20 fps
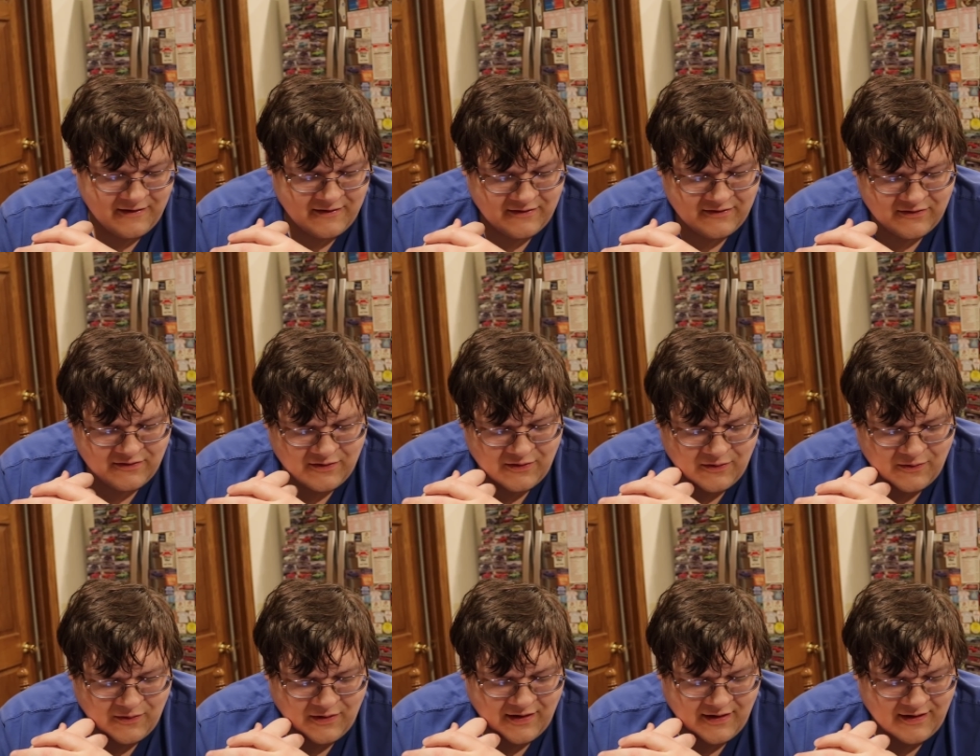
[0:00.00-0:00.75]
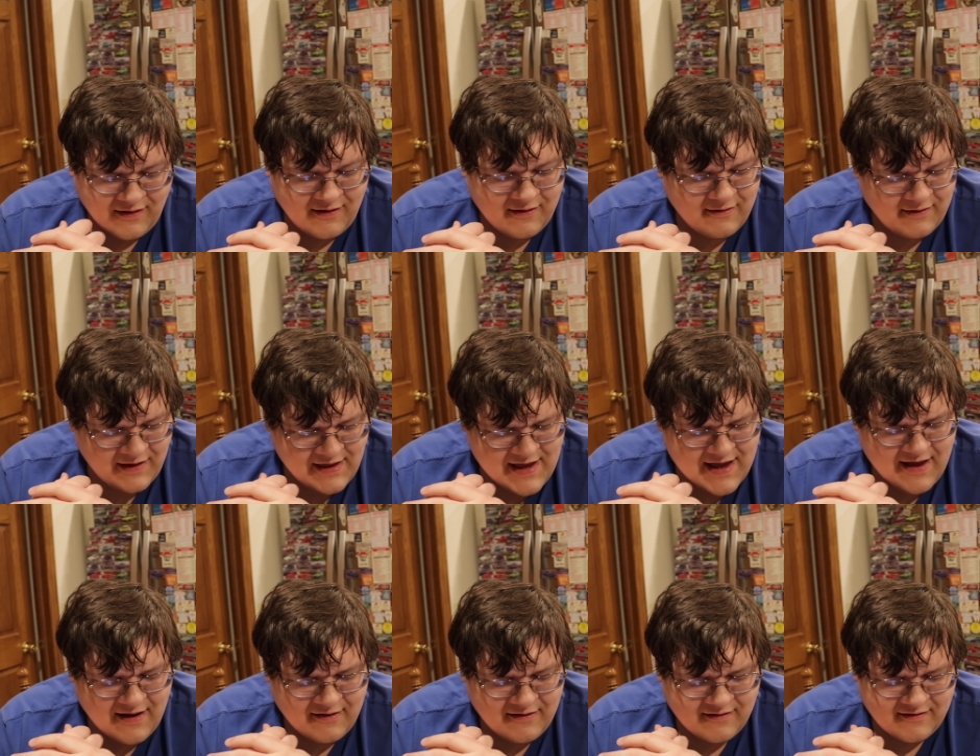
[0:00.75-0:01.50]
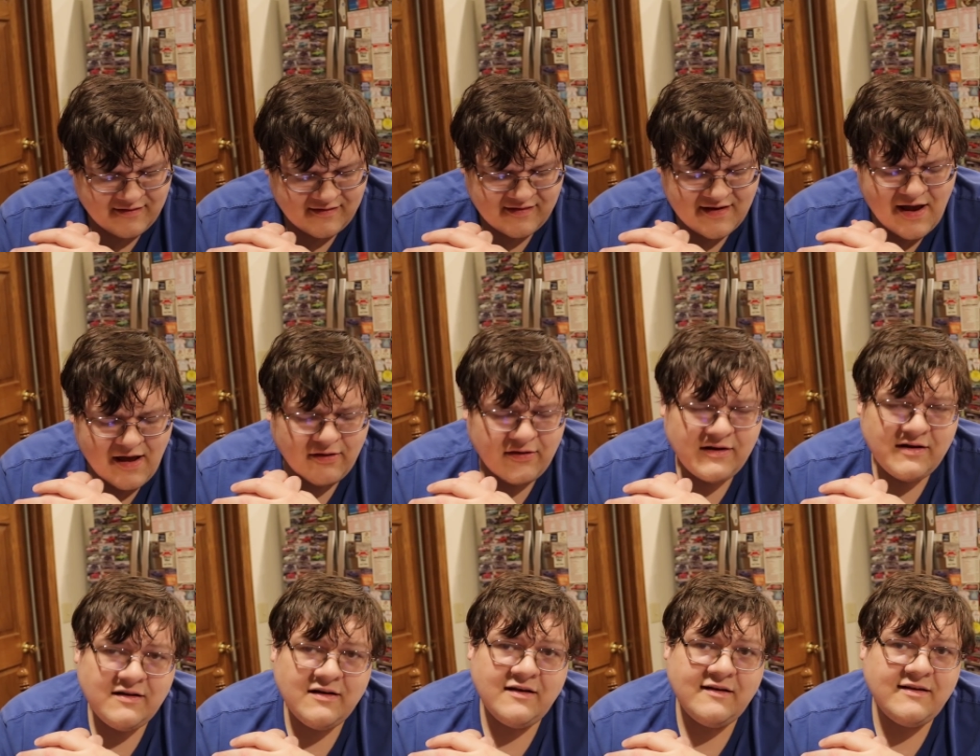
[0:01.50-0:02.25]
So, uh, yeah,
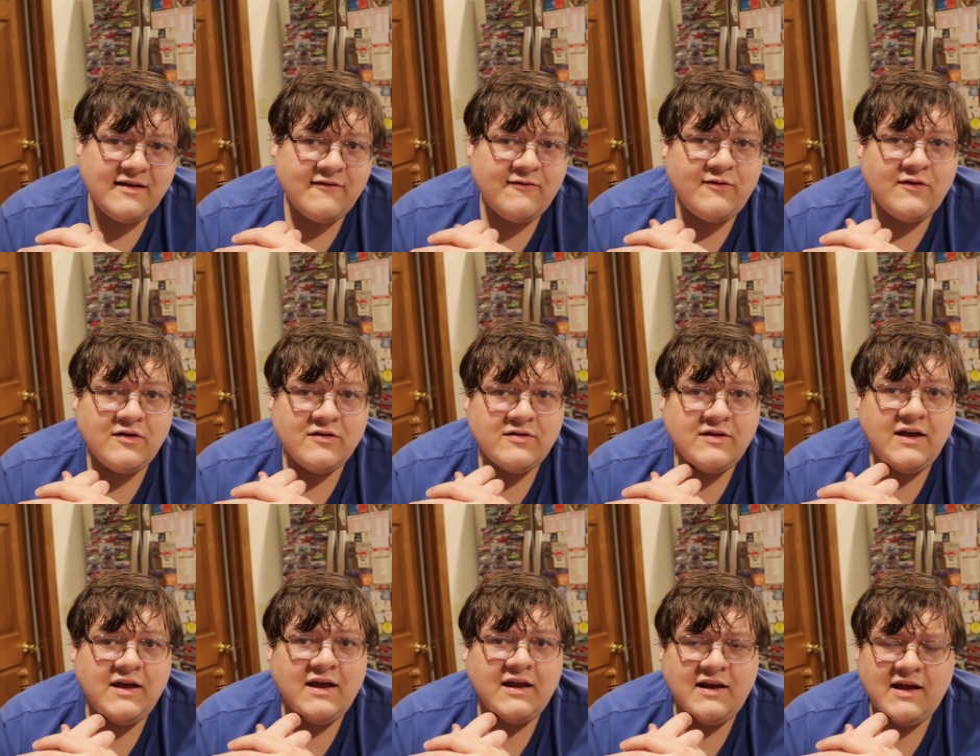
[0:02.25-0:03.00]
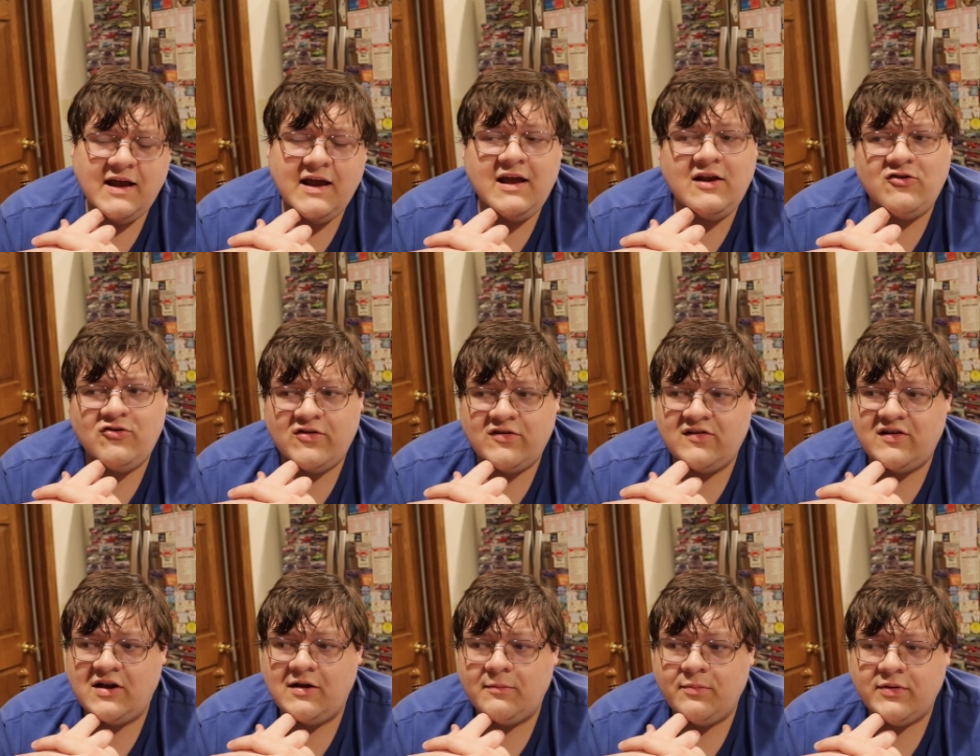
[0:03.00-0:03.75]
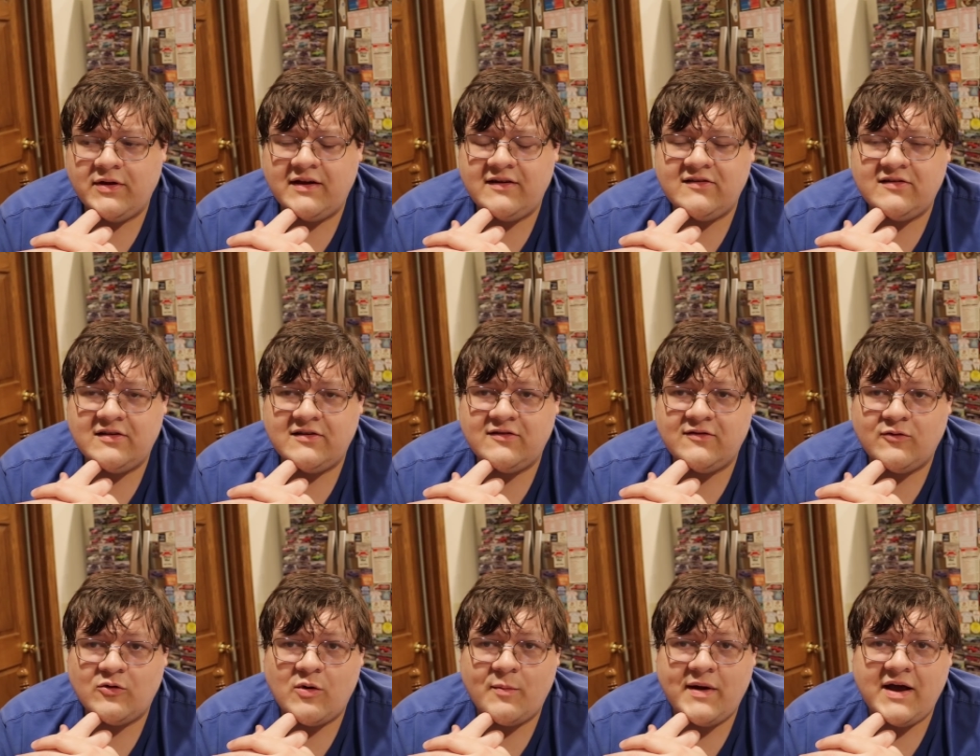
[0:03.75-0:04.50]
Salad definitely in an interesting place this
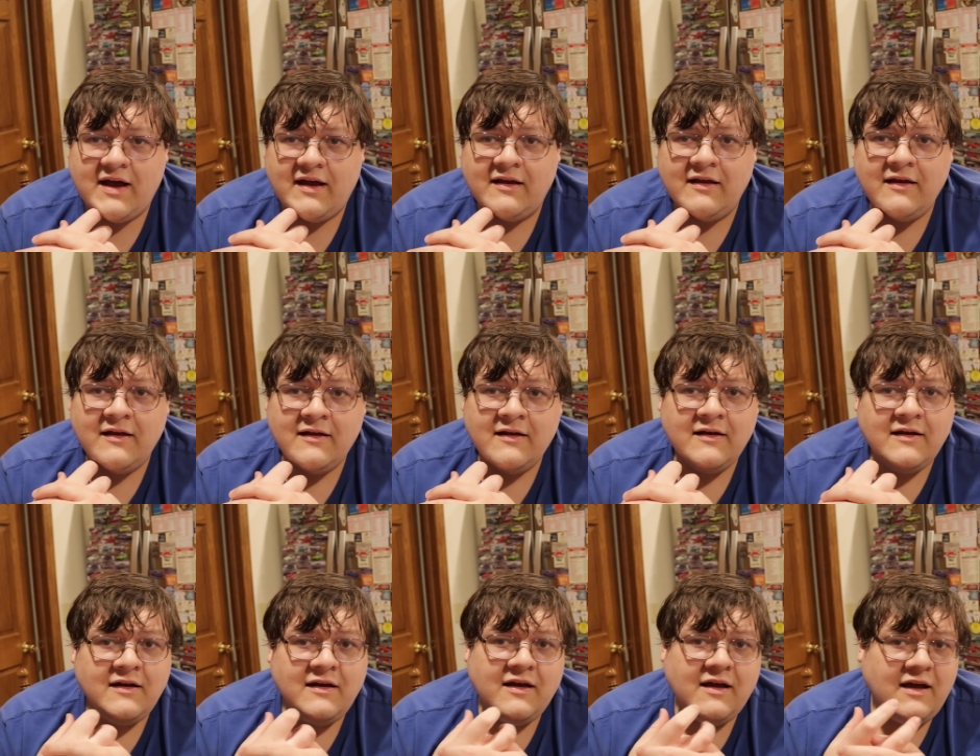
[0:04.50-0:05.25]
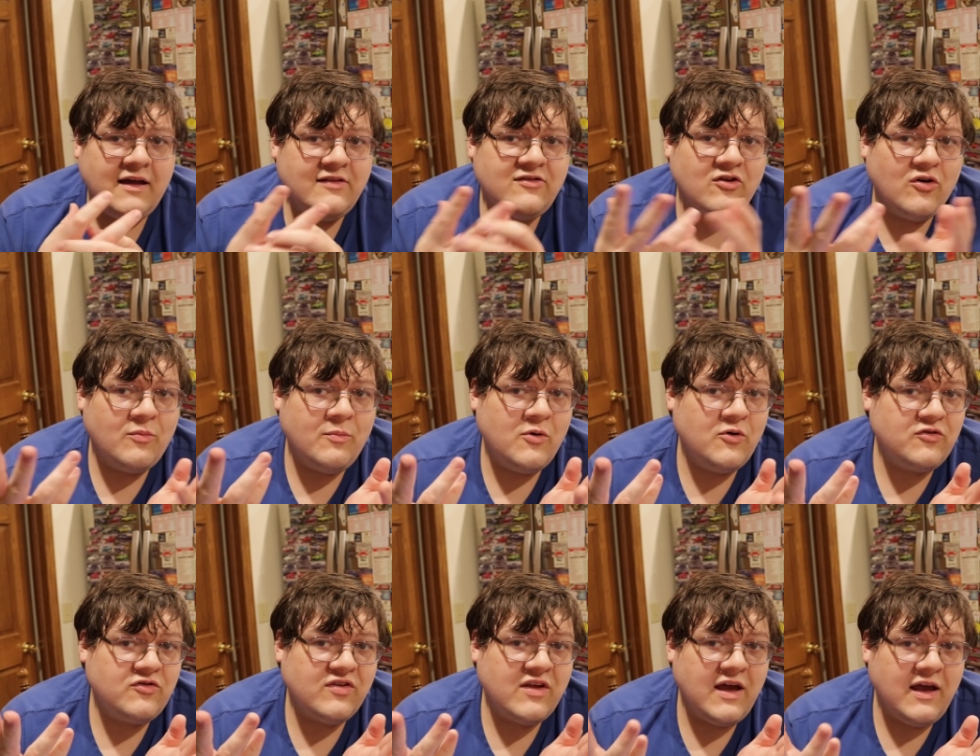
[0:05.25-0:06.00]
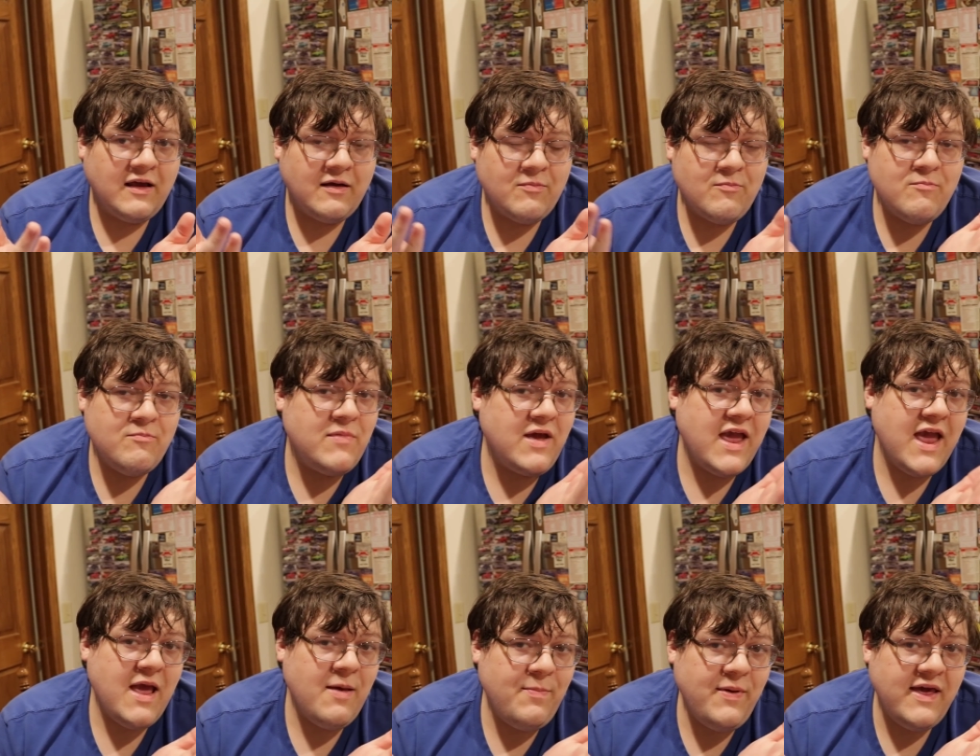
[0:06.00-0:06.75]
format. It's almost like
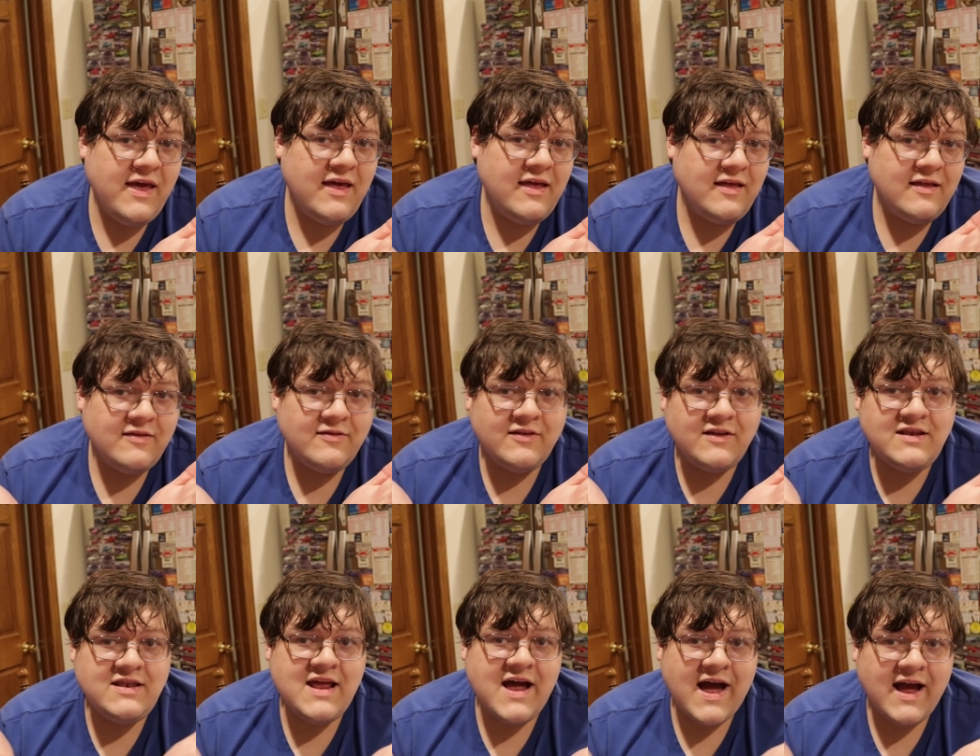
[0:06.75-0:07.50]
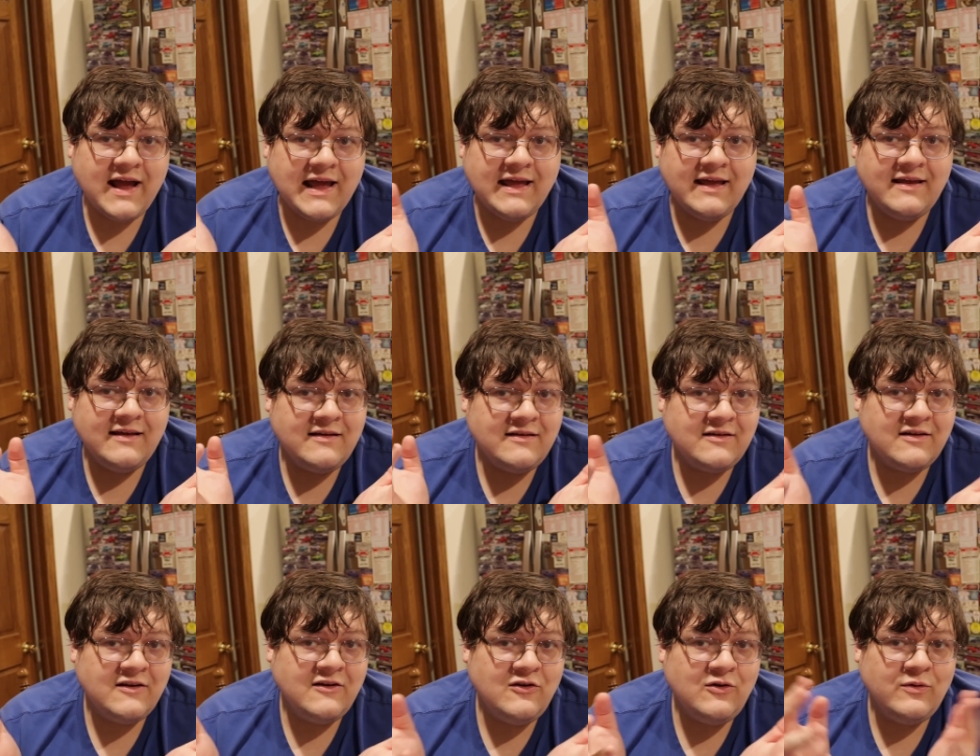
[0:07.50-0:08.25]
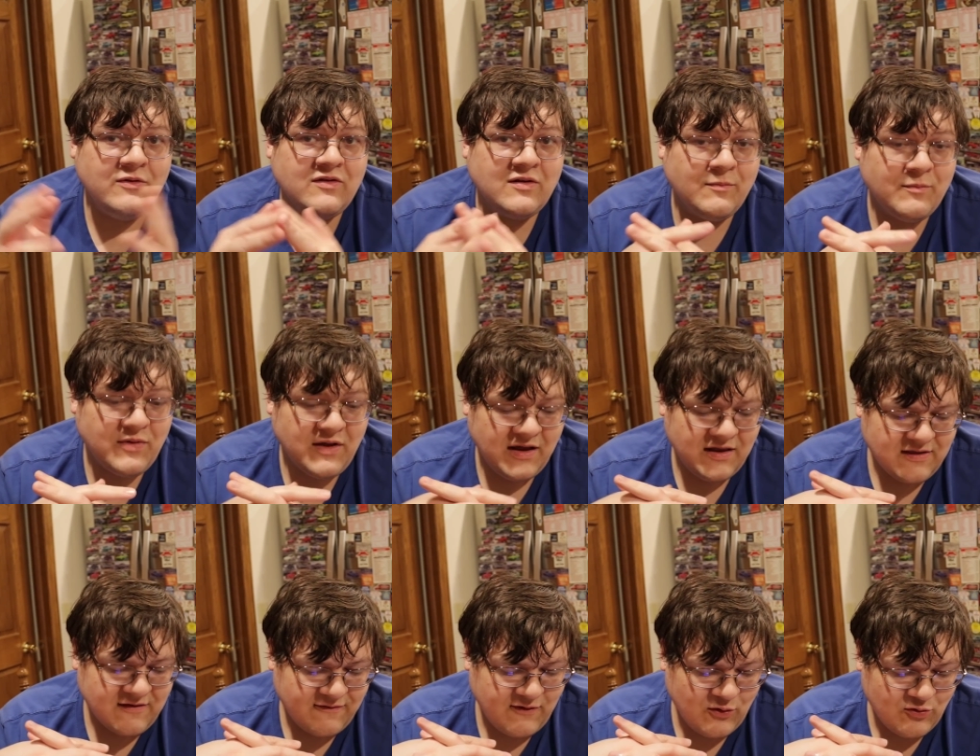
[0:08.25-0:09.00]
maybe the deck can do something
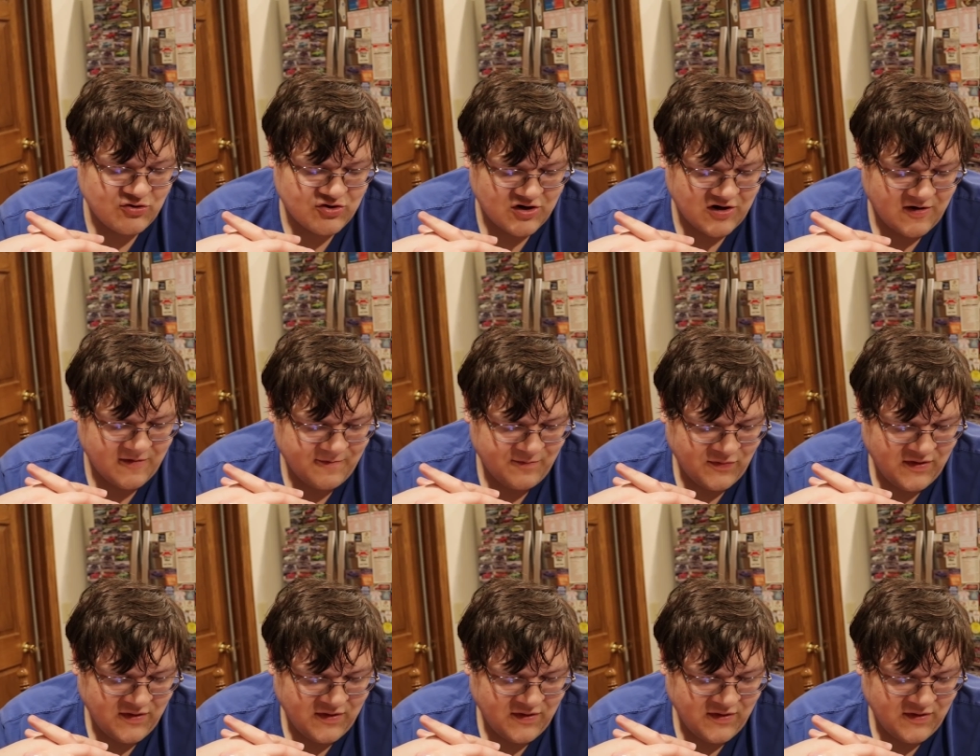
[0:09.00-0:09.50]
in the future.